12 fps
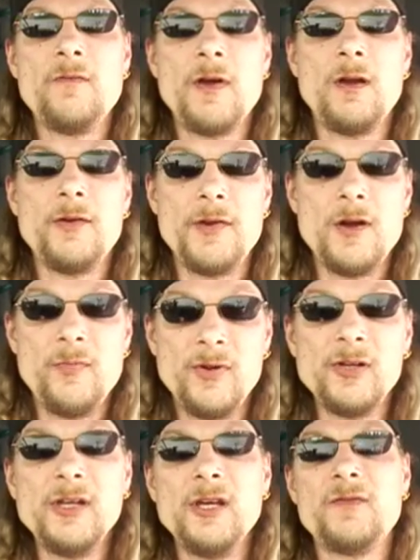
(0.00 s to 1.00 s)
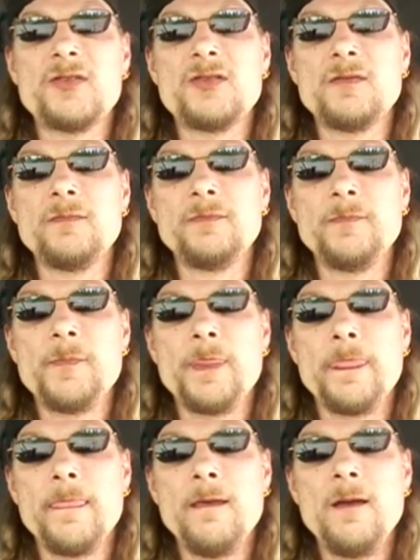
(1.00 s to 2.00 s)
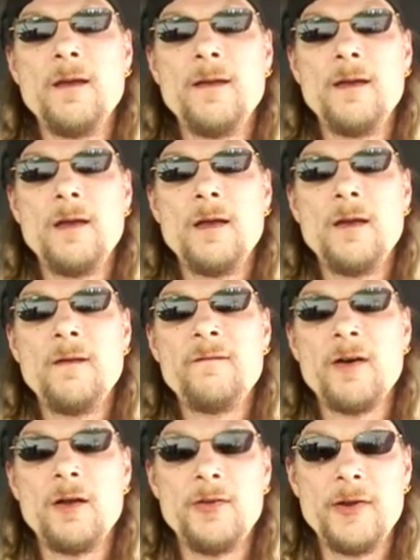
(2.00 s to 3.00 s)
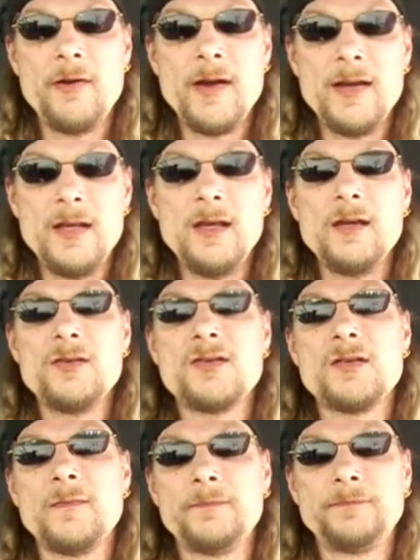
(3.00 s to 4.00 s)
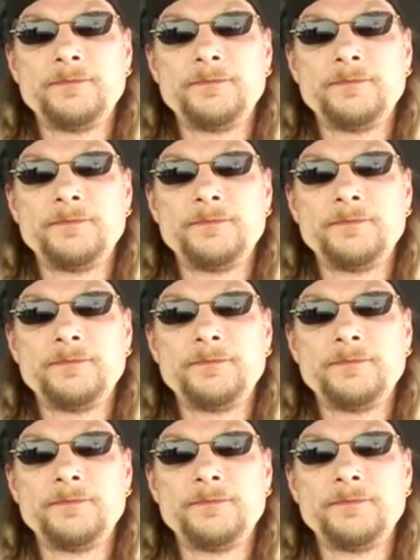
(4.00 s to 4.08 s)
Follow their beliefs. Follow their ideas.